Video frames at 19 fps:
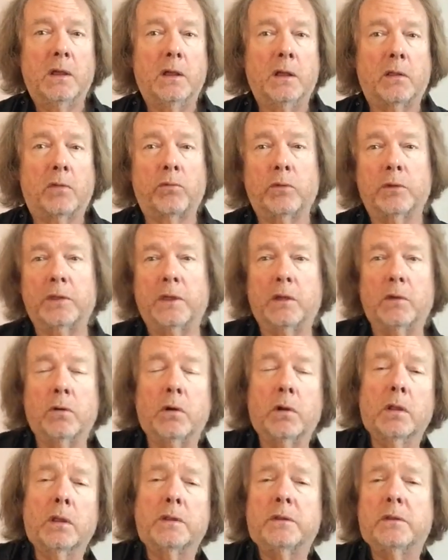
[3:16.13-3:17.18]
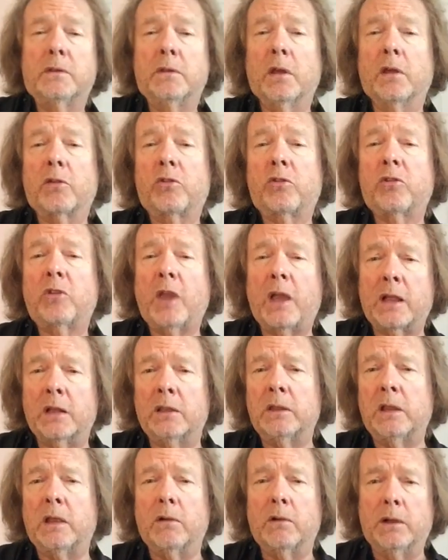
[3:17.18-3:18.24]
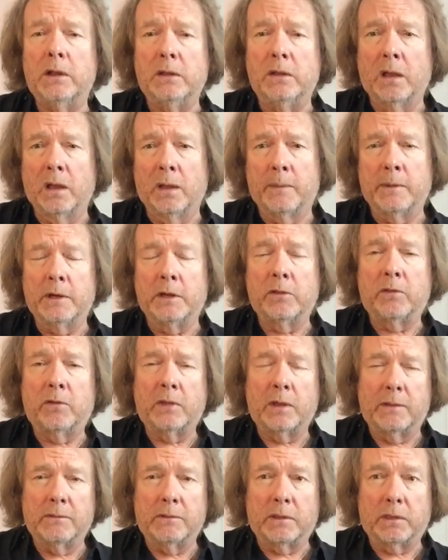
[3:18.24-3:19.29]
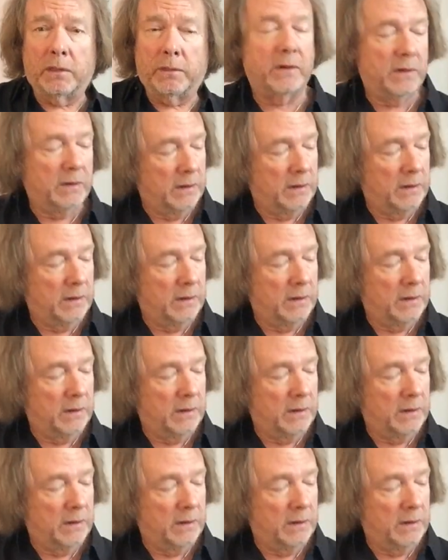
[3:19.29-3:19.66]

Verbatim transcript: it's what they call a, a secondary dominant seventh.